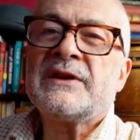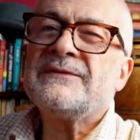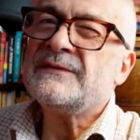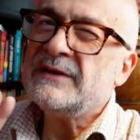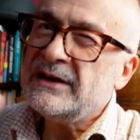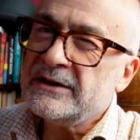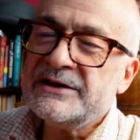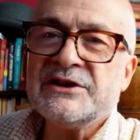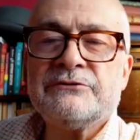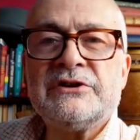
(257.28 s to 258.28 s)
The
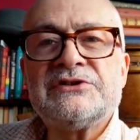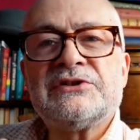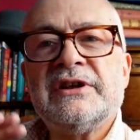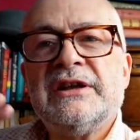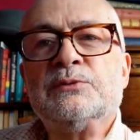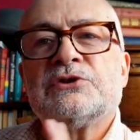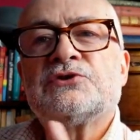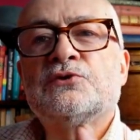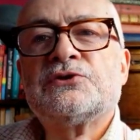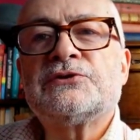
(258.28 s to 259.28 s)
idea is that he was
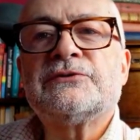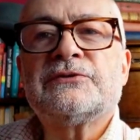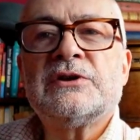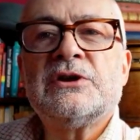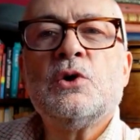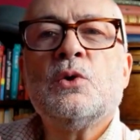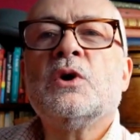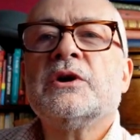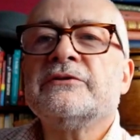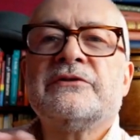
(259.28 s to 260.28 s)
sort of
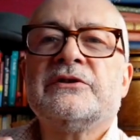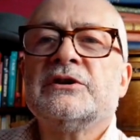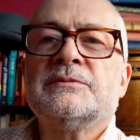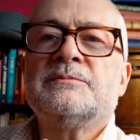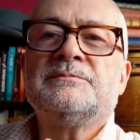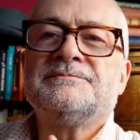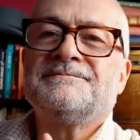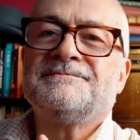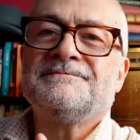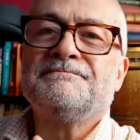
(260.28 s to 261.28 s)
one of the
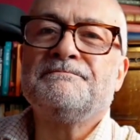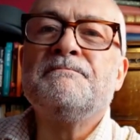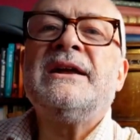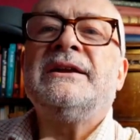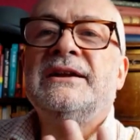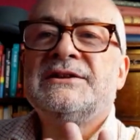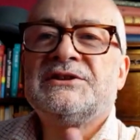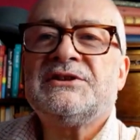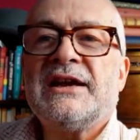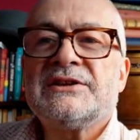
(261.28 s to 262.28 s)
many
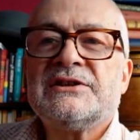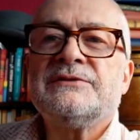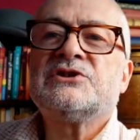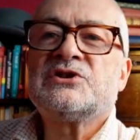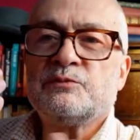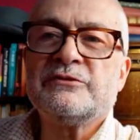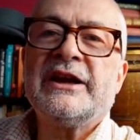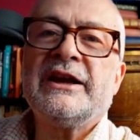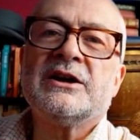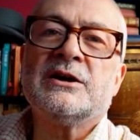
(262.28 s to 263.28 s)
detectives
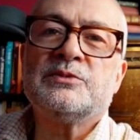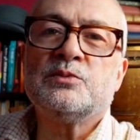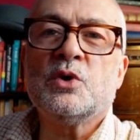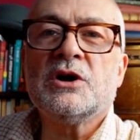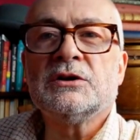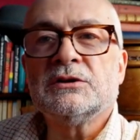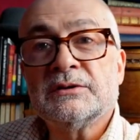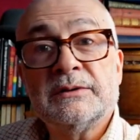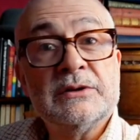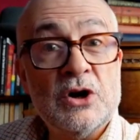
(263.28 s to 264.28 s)
springing up while
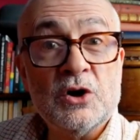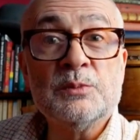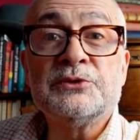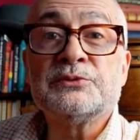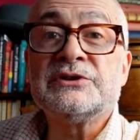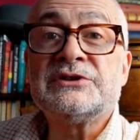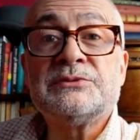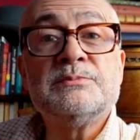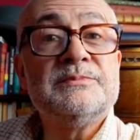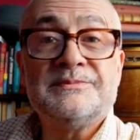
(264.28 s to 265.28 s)
Holmes was
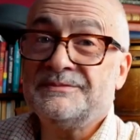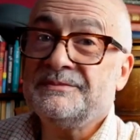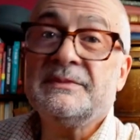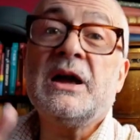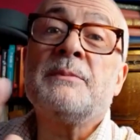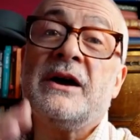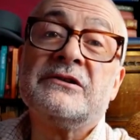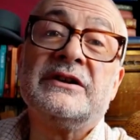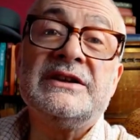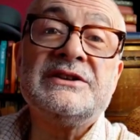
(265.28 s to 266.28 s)

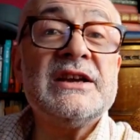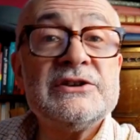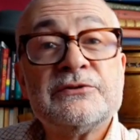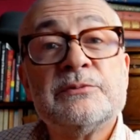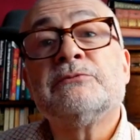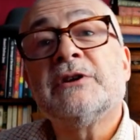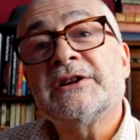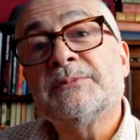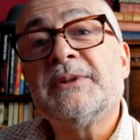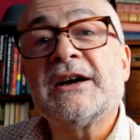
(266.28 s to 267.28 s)
apparently dead from the
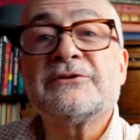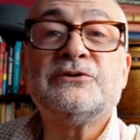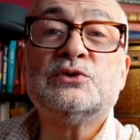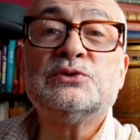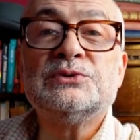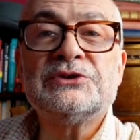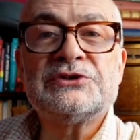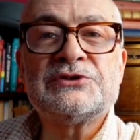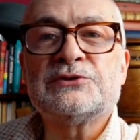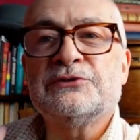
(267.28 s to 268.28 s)
Reichenbach Falls,
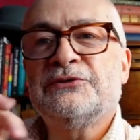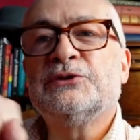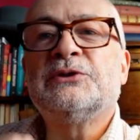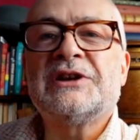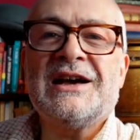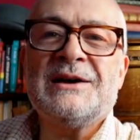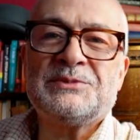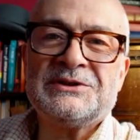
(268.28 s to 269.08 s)
to sort of fill the gap.